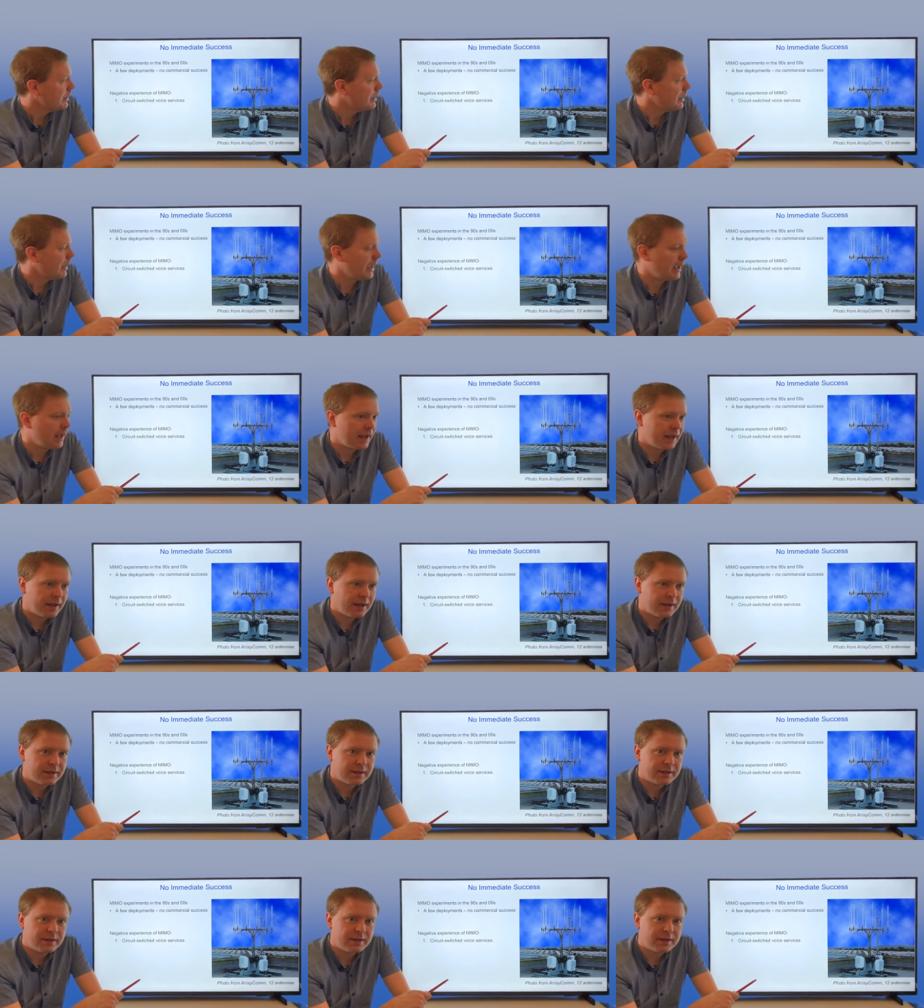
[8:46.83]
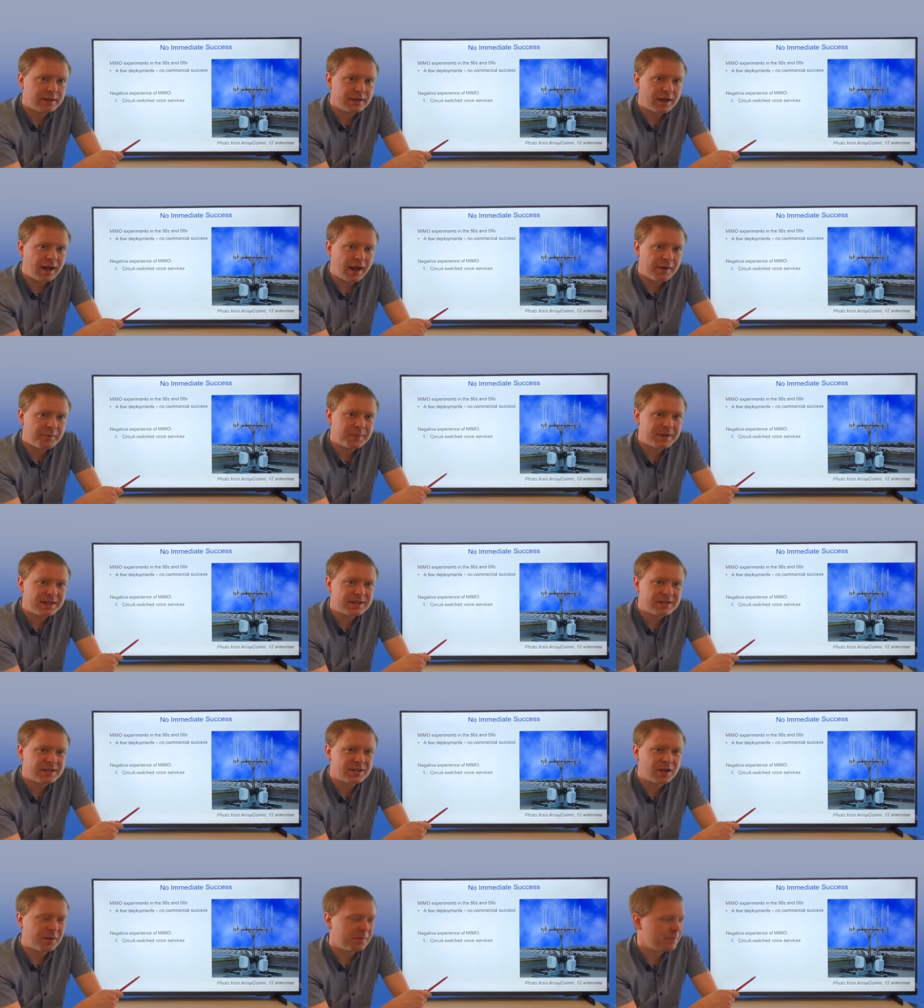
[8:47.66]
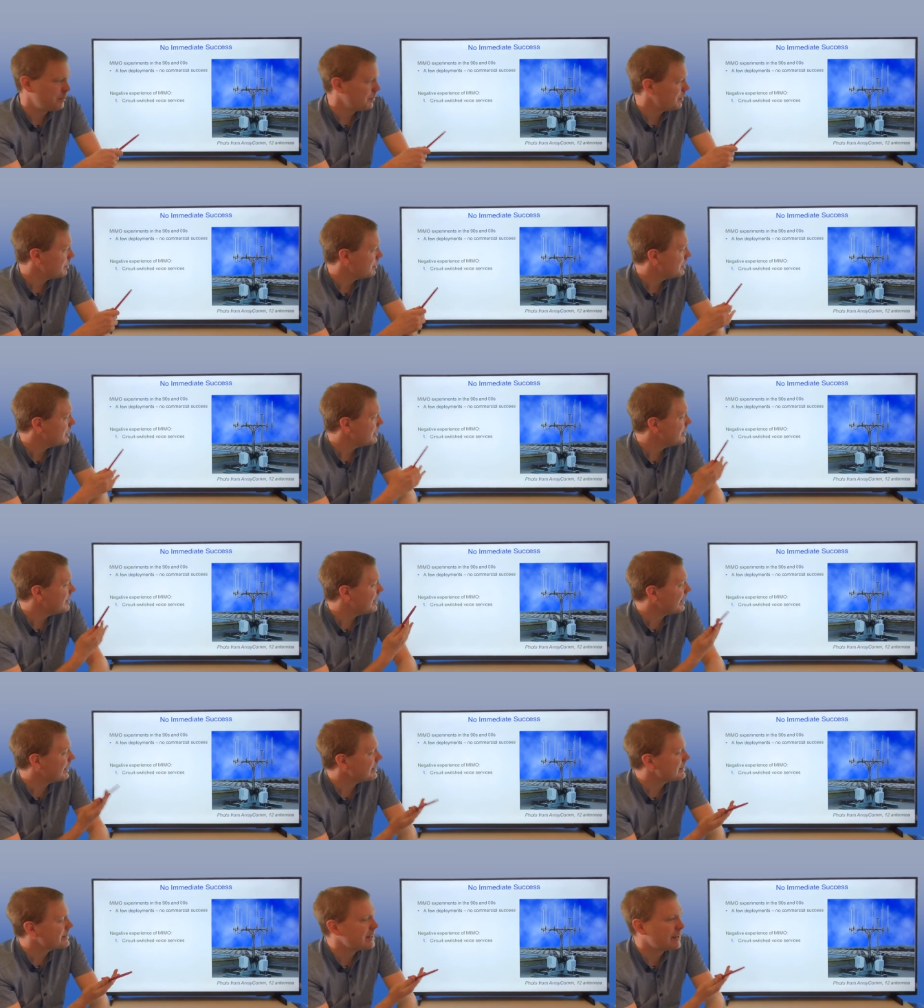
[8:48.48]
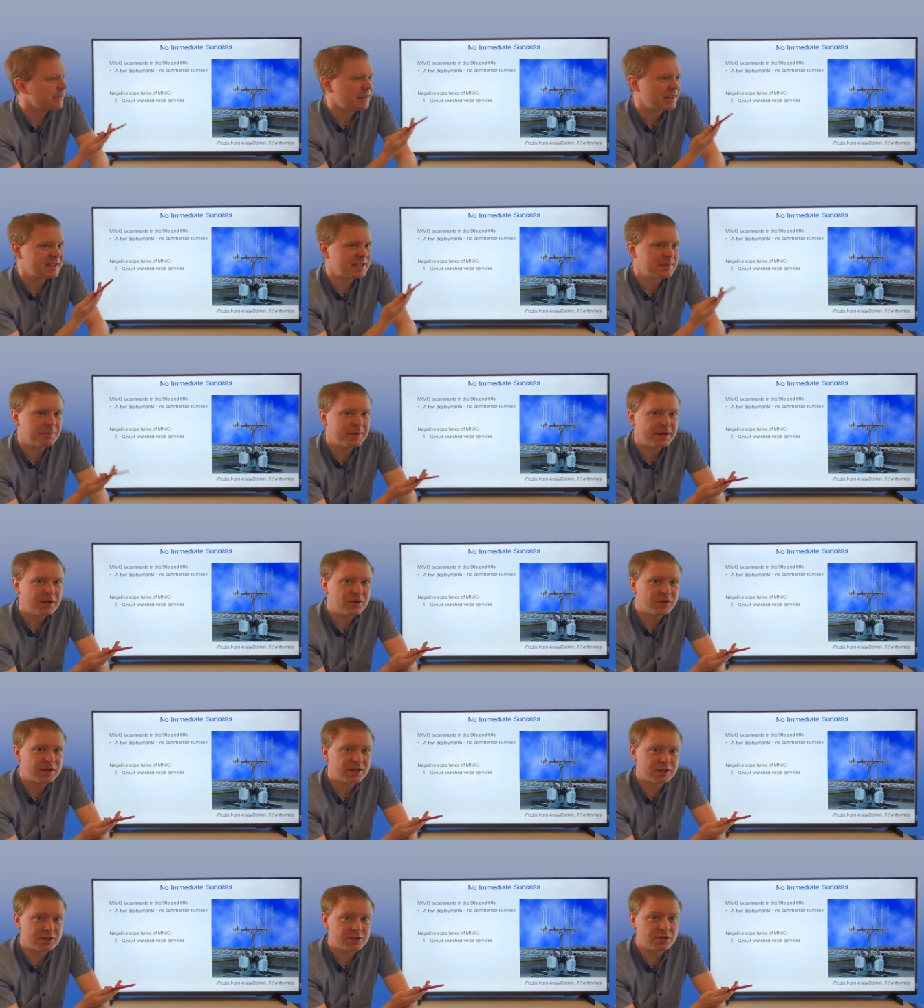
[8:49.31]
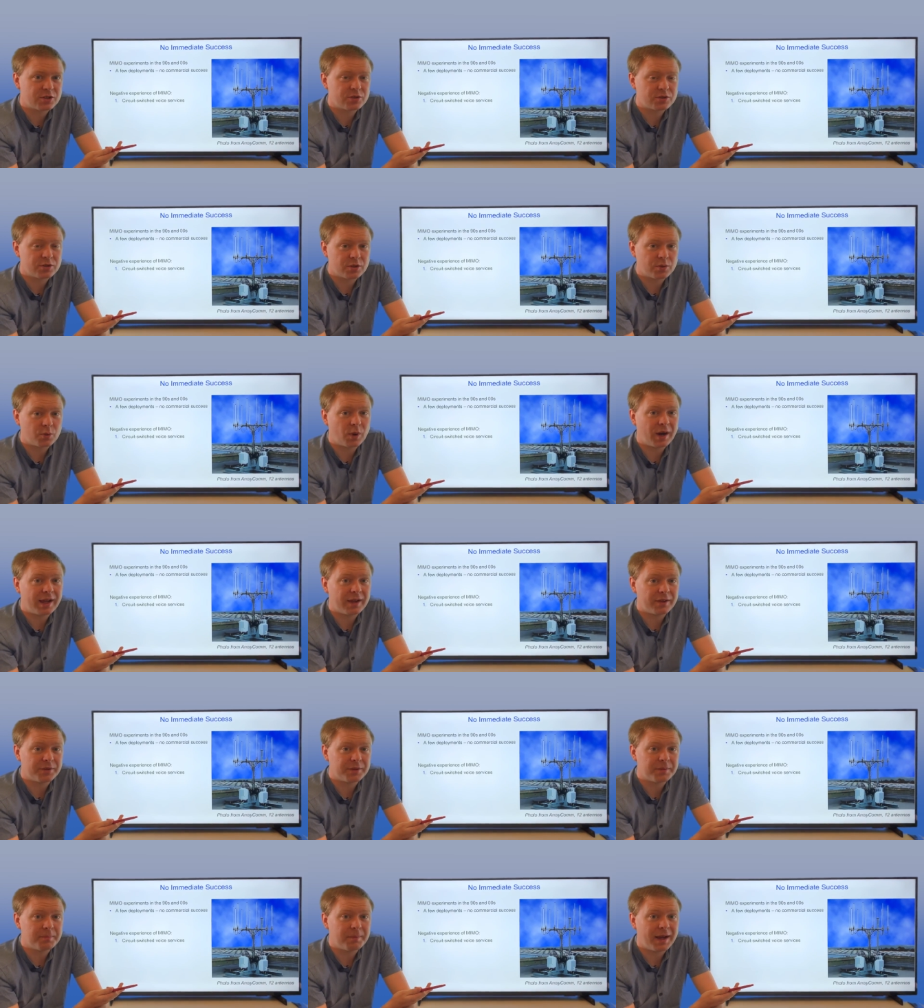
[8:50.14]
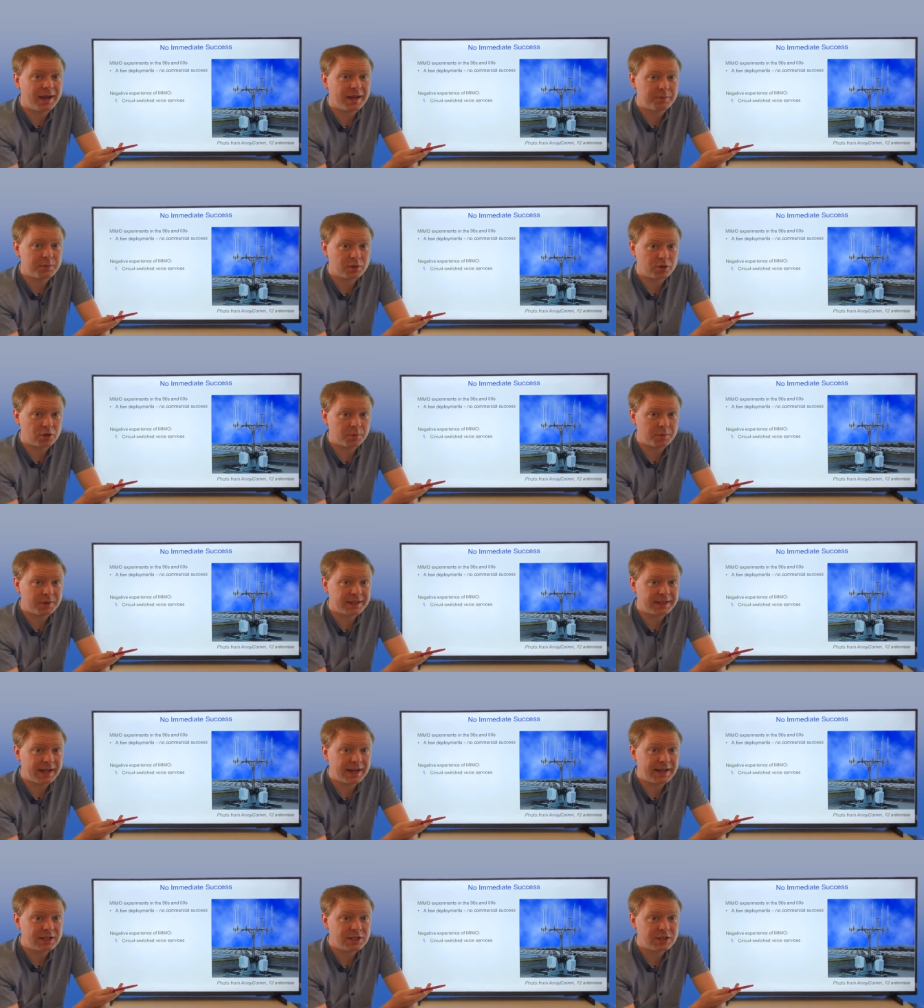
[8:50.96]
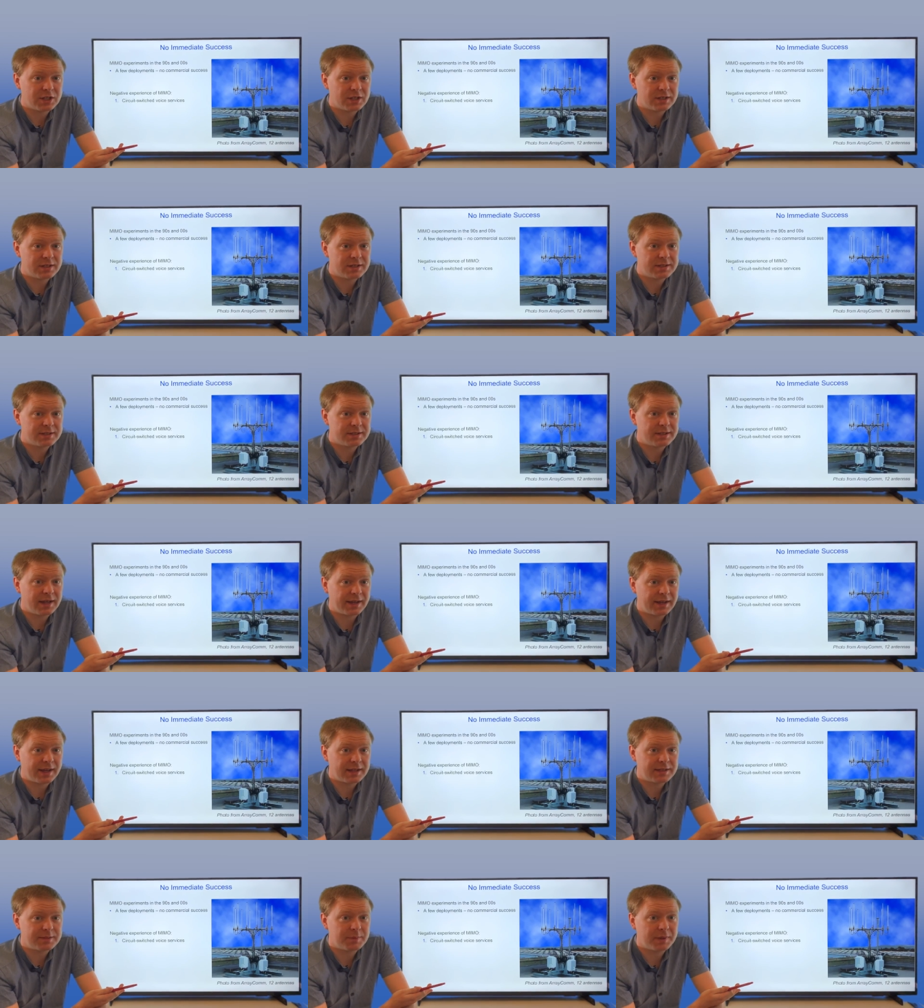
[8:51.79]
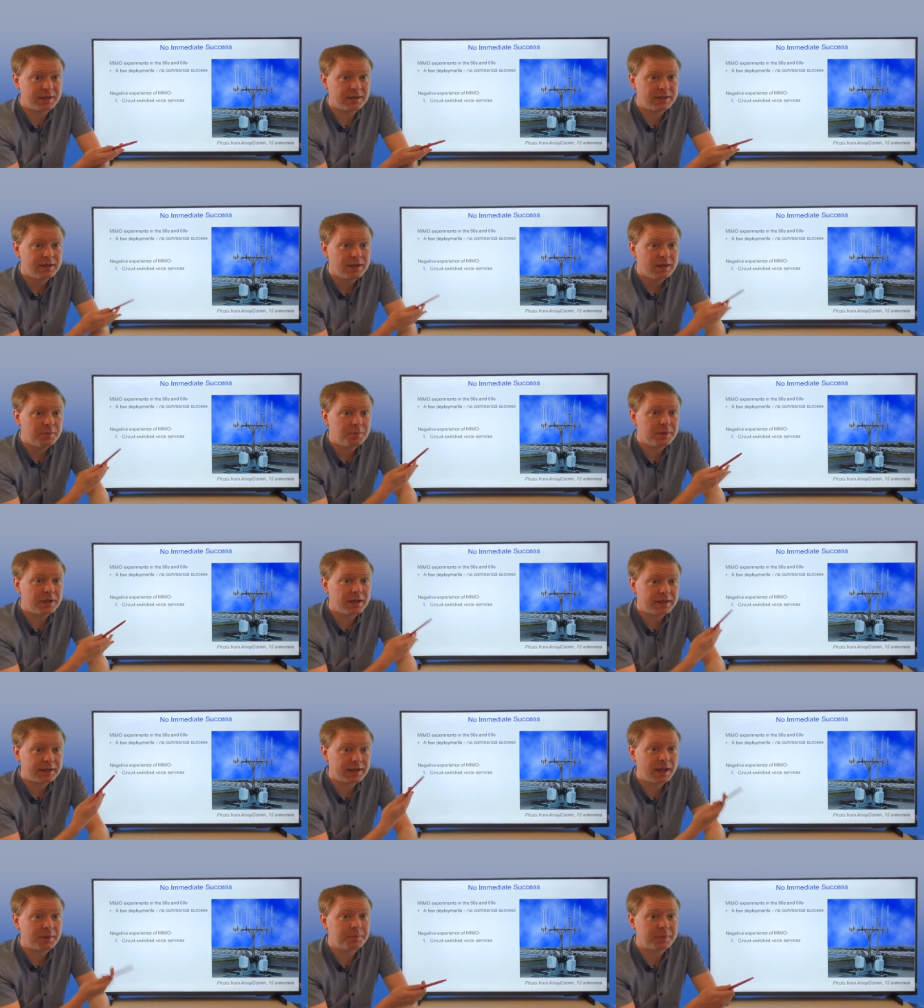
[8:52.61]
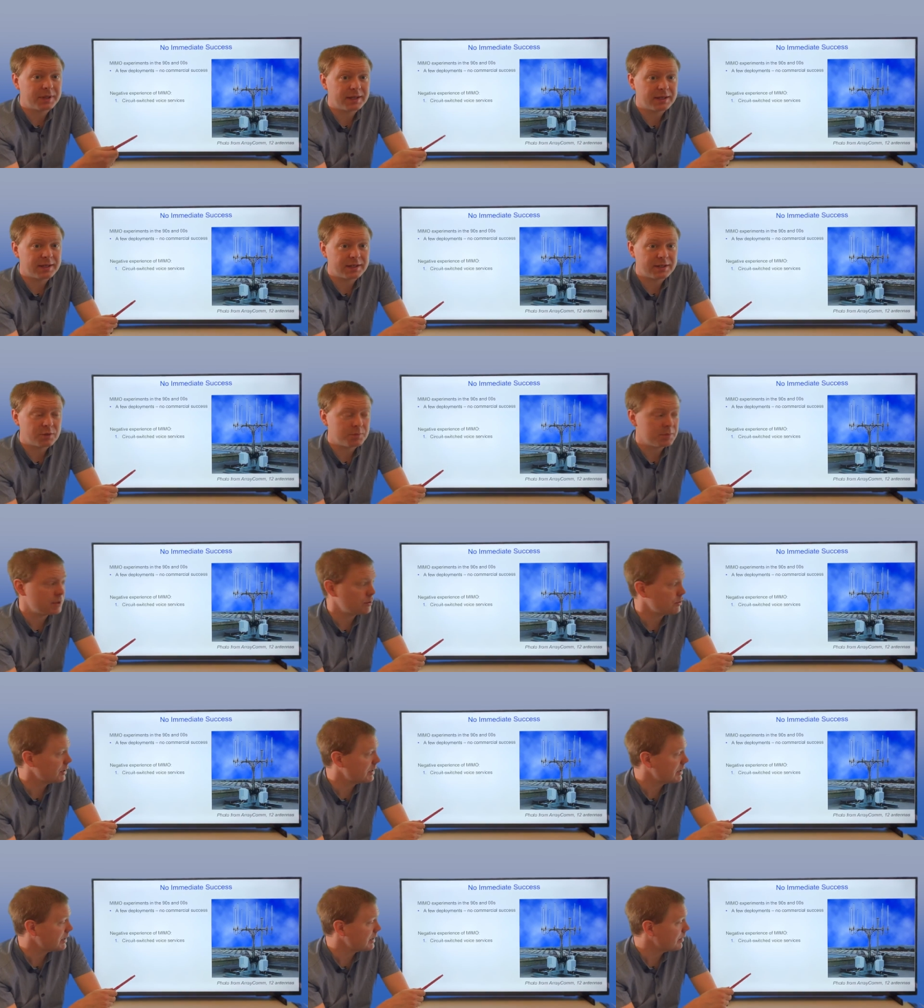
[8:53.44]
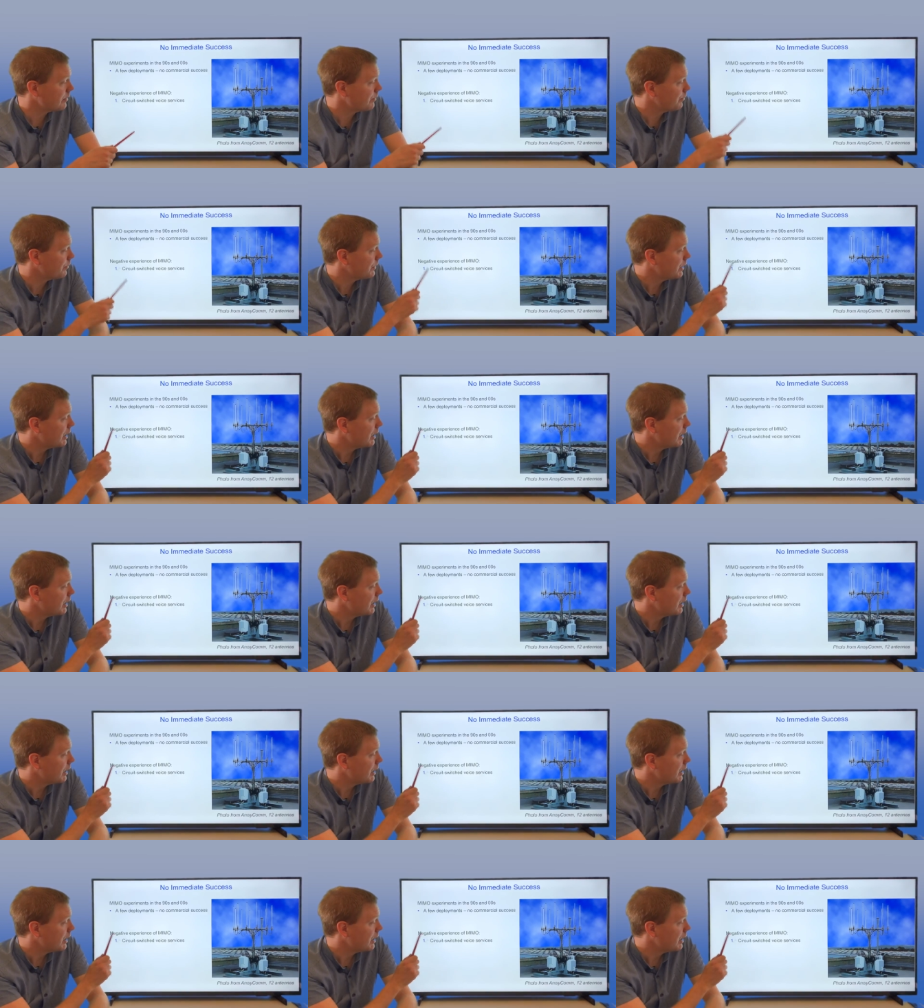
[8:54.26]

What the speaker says: there have been some negative experiences around MIMO communications that has been building up in the community.